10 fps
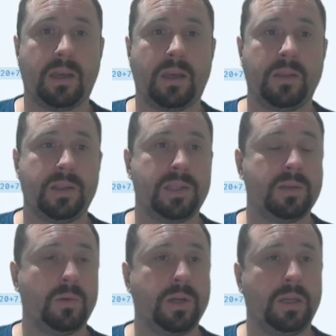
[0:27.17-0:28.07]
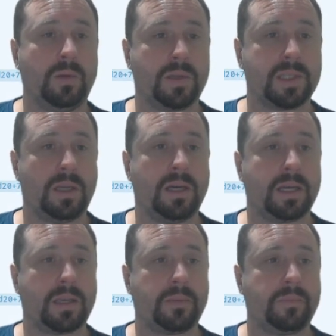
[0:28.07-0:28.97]
this is what it looks
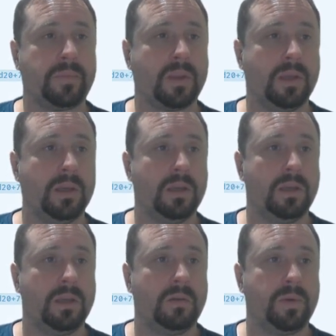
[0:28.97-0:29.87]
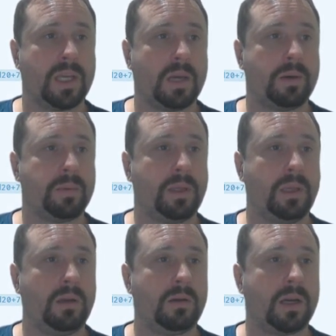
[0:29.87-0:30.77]
like. If we come up
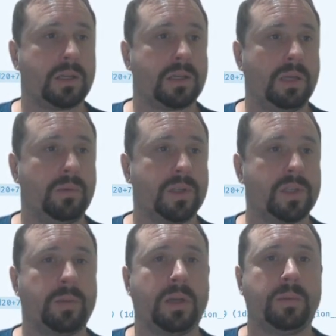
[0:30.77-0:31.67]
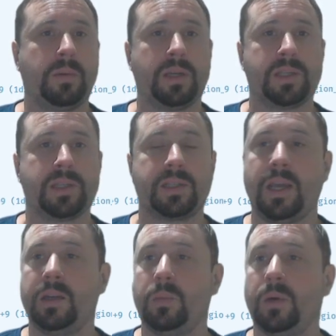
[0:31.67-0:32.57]
here, actually, we'll just open up like a
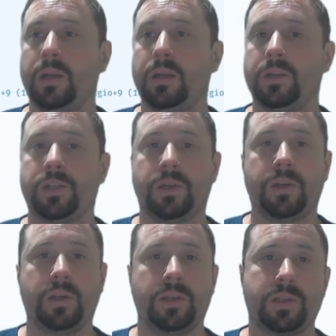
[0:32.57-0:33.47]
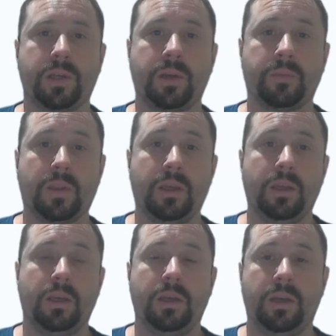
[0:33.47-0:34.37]
standard one and show you. So
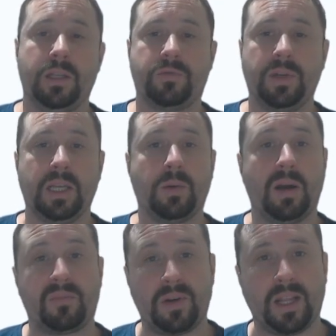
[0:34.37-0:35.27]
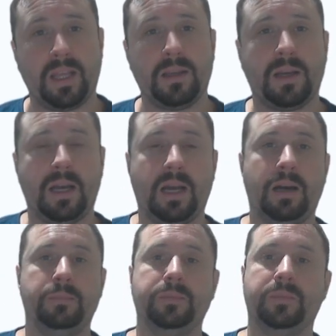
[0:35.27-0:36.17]
it's really quite pretty.
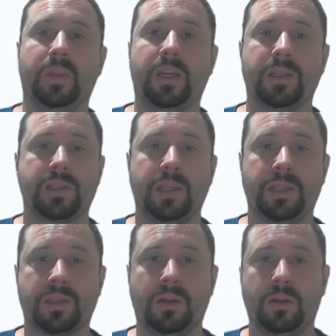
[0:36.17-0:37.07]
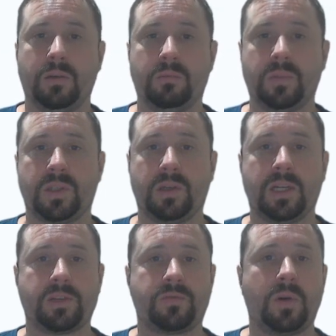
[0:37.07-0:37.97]
You can see it's got
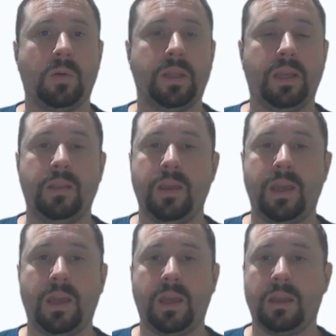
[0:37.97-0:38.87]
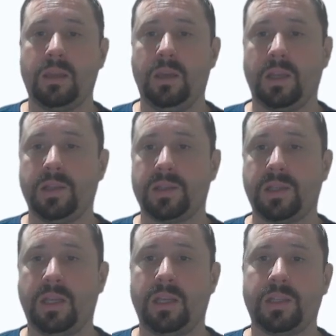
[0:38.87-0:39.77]
dice rolling in there. You can
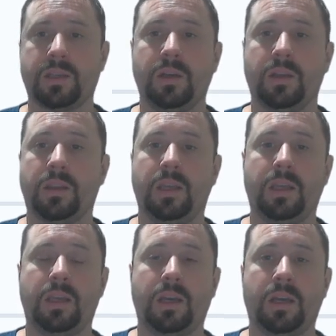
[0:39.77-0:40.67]
see it's got the